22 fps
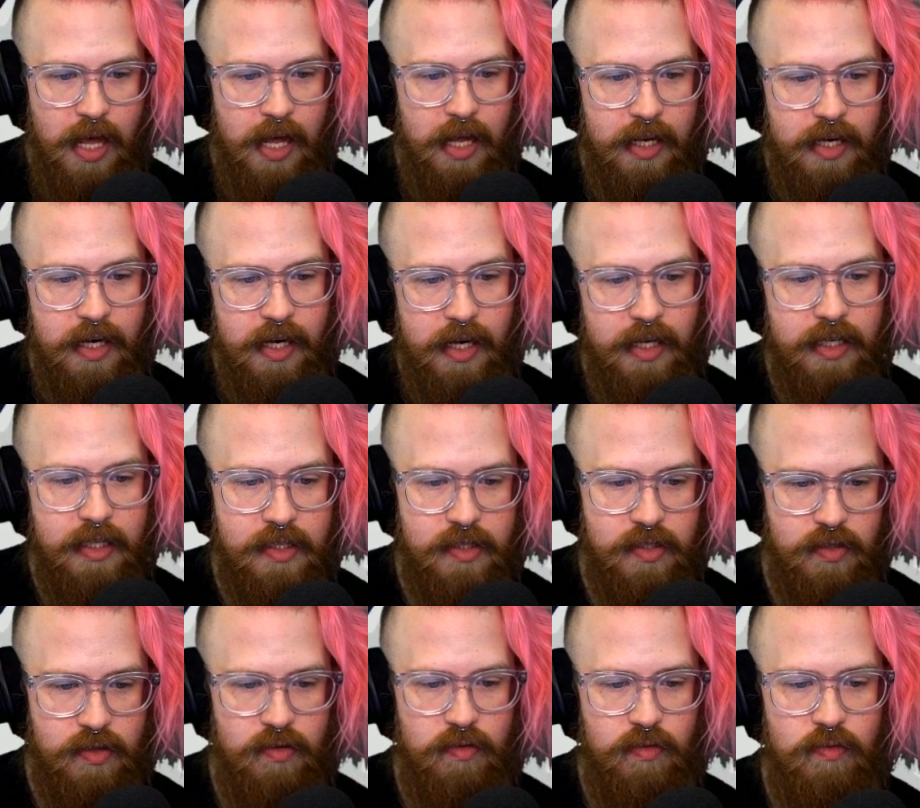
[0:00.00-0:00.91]

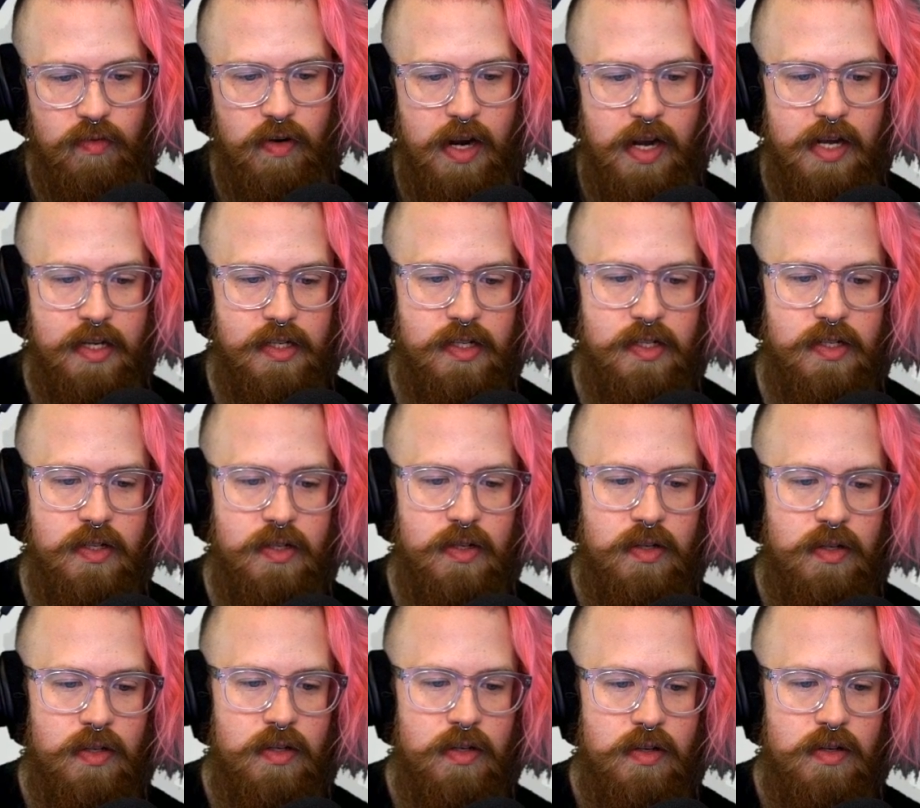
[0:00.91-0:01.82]
night's rest
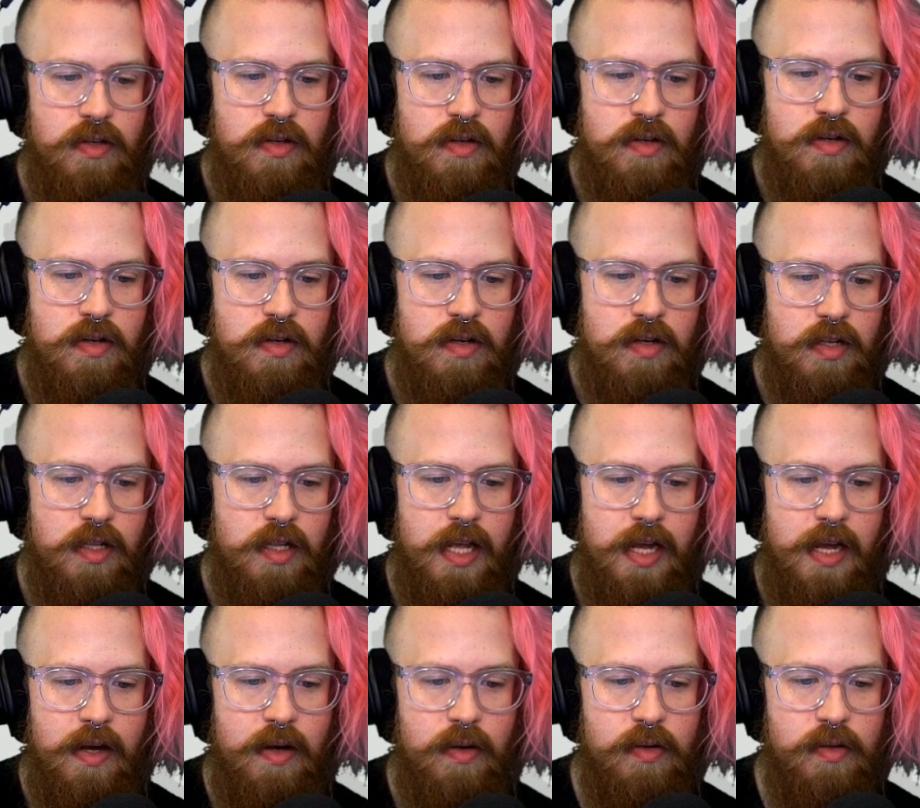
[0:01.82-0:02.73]

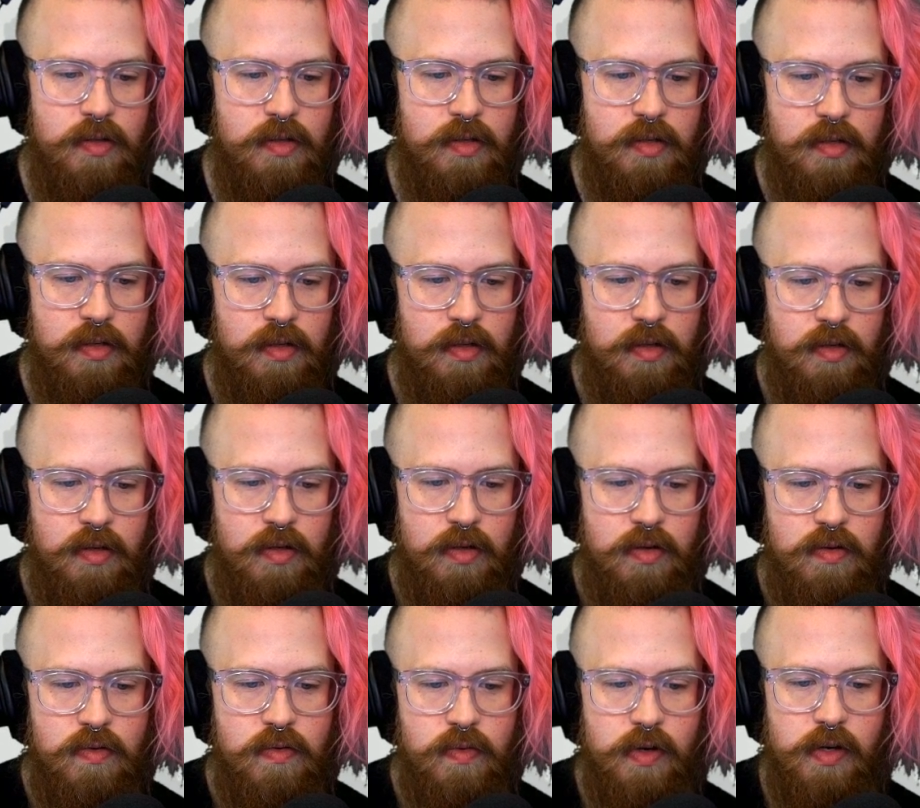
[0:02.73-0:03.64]
allows
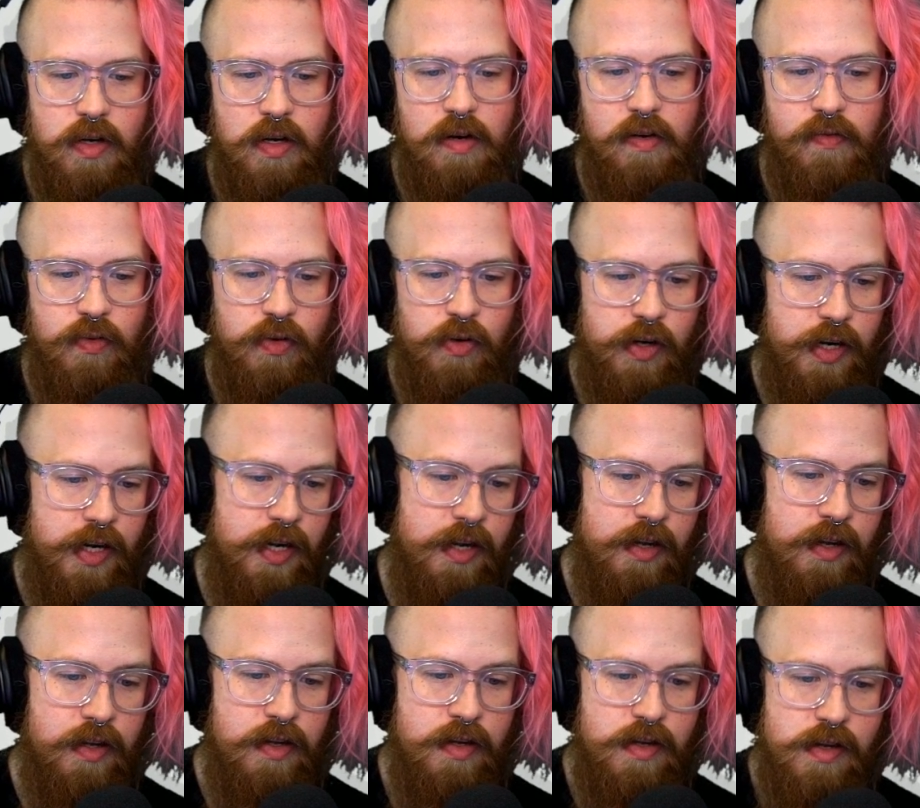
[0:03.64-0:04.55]

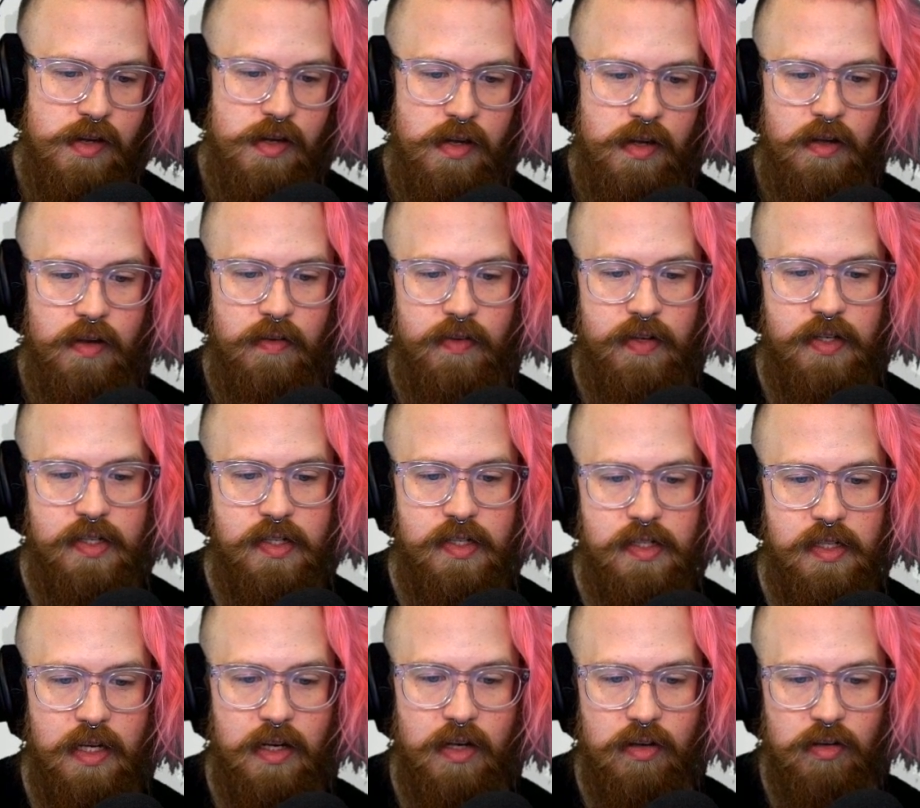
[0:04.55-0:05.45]
recovery of a
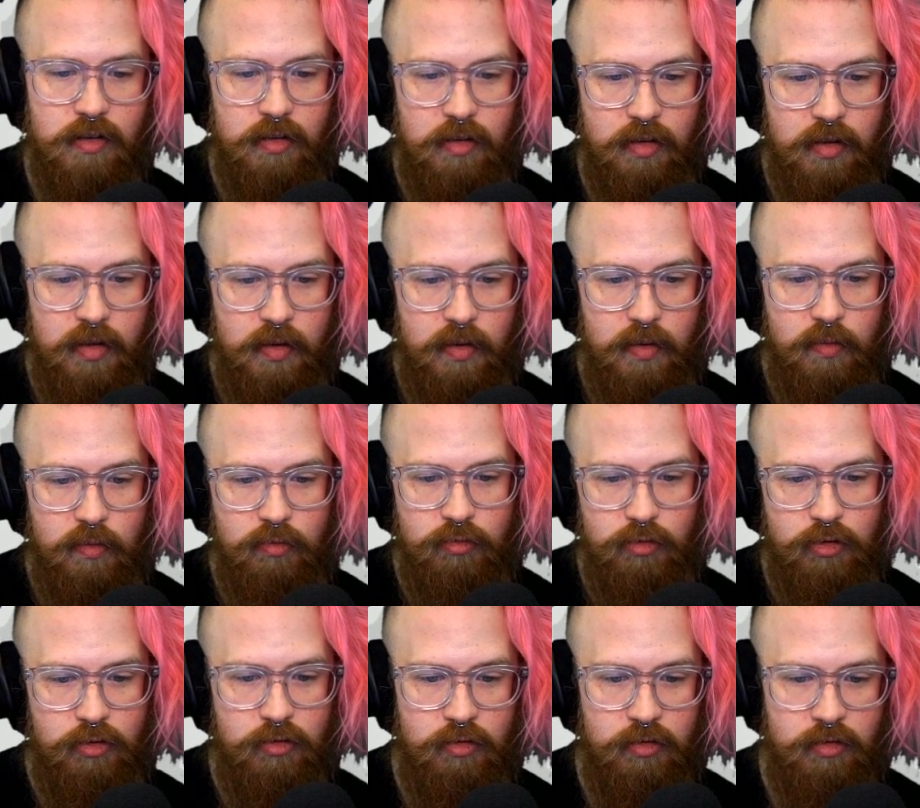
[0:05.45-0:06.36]
single
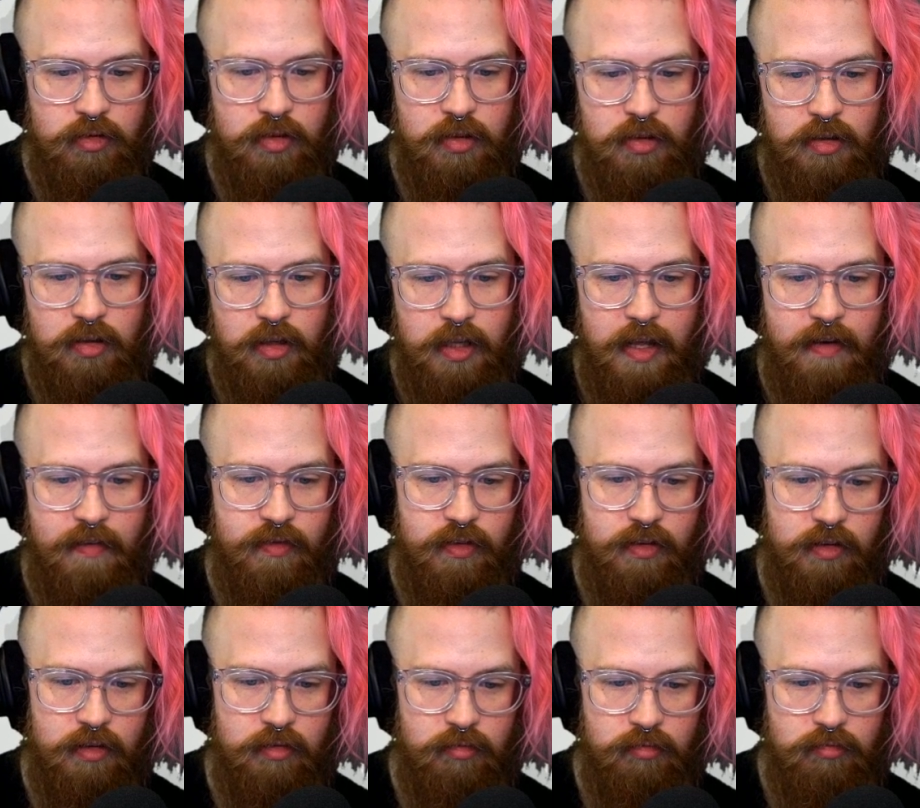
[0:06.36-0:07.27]
wound
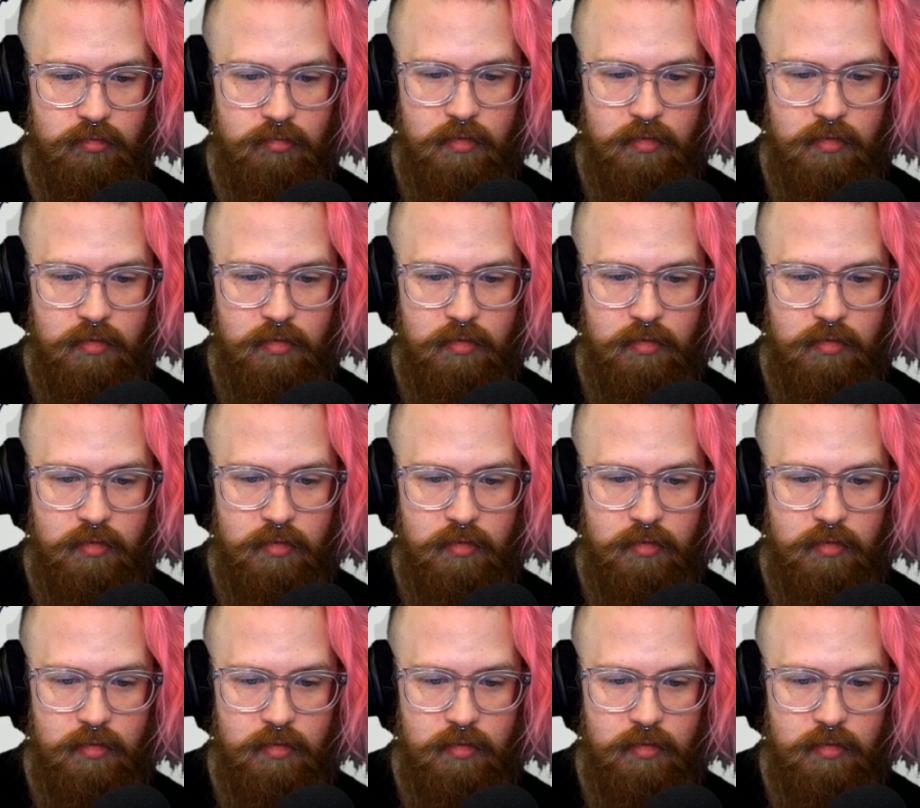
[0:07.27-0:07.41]
level.